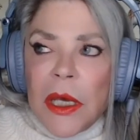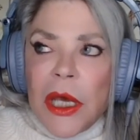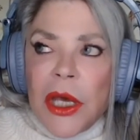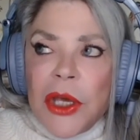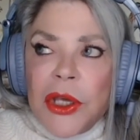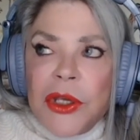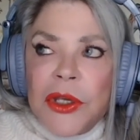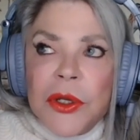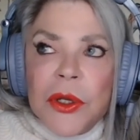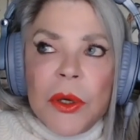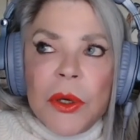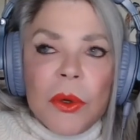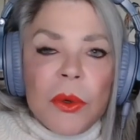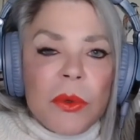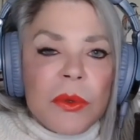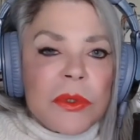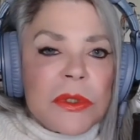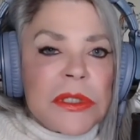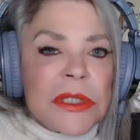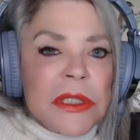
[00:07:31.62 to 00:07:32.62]
you
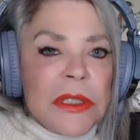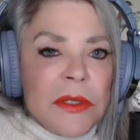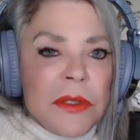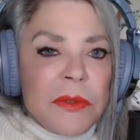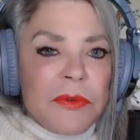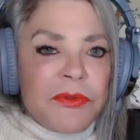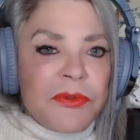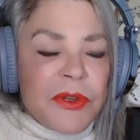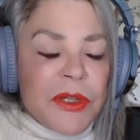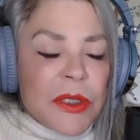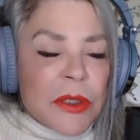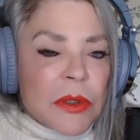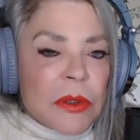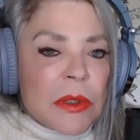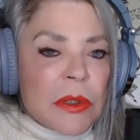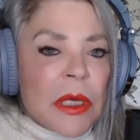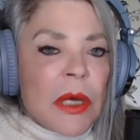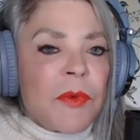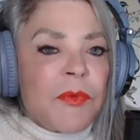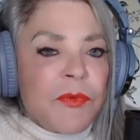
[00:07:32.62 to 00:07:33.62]
know, didn't feel
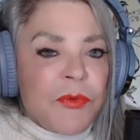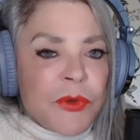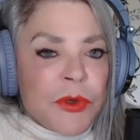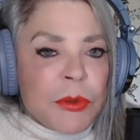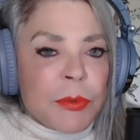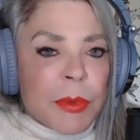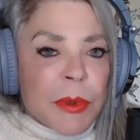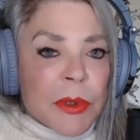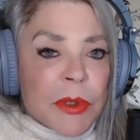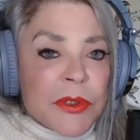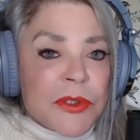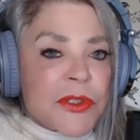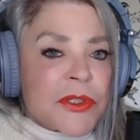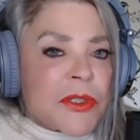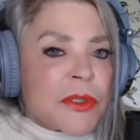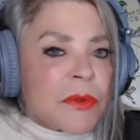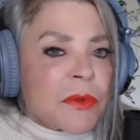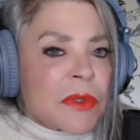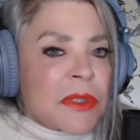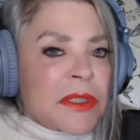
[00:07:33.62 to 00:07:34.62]
comfortable and
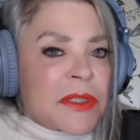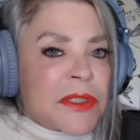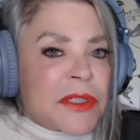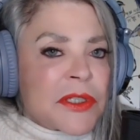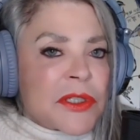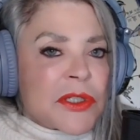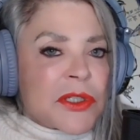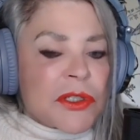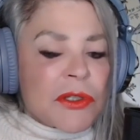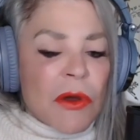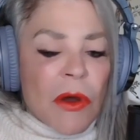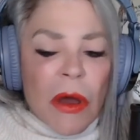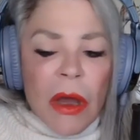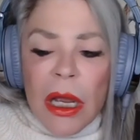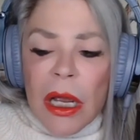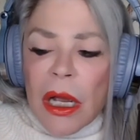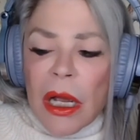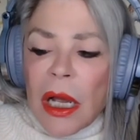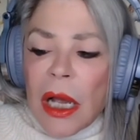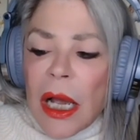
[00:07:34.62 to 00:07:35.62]
certainly didn't
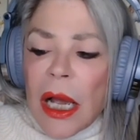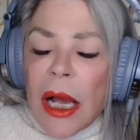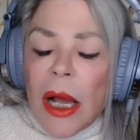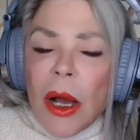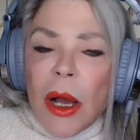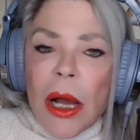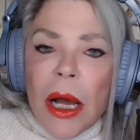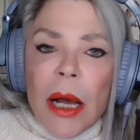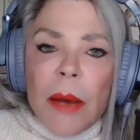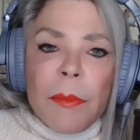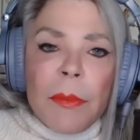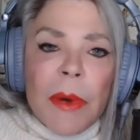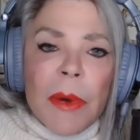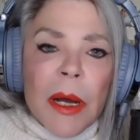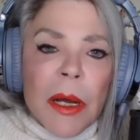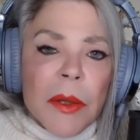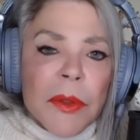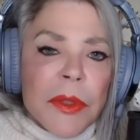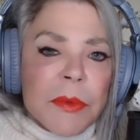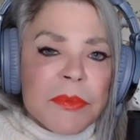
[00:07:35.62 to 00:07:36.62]
talk
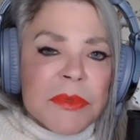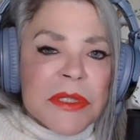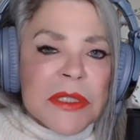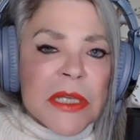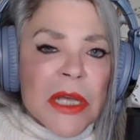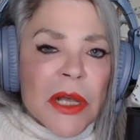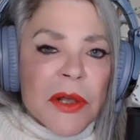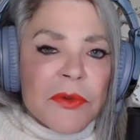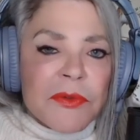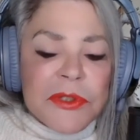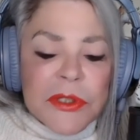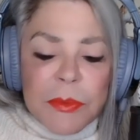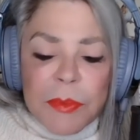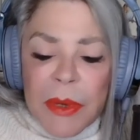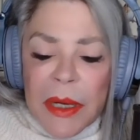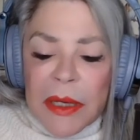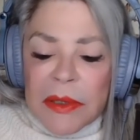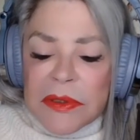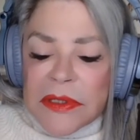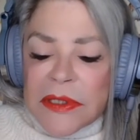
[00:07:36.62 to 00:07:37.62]
among themselves
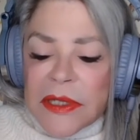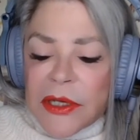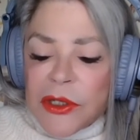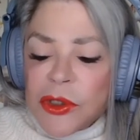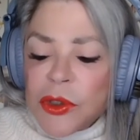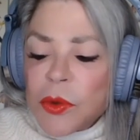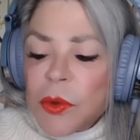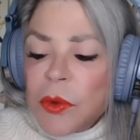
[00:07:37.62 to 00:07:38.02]
about sexual